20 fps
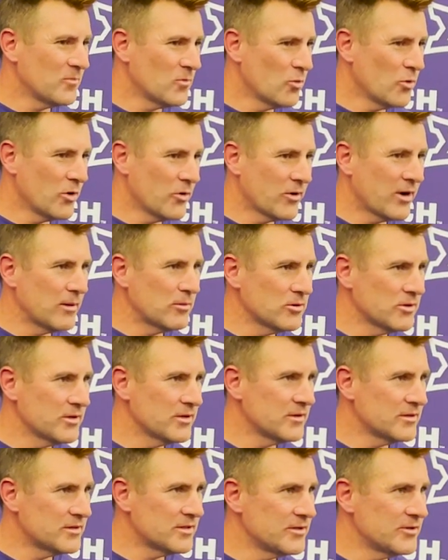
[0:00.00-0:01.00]
we were able
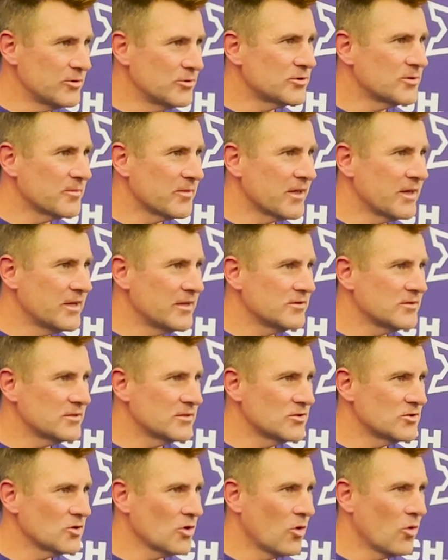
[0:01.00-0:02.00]
to, do some things
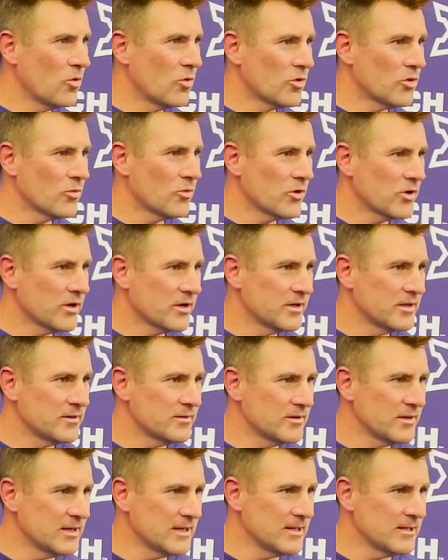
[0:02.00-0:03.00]
and so we're, we're going to
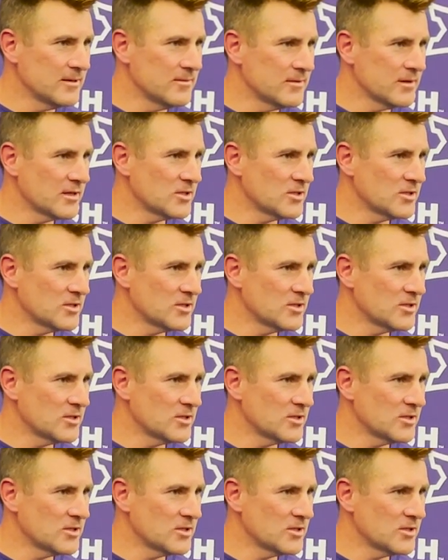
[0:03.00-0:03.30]
uh,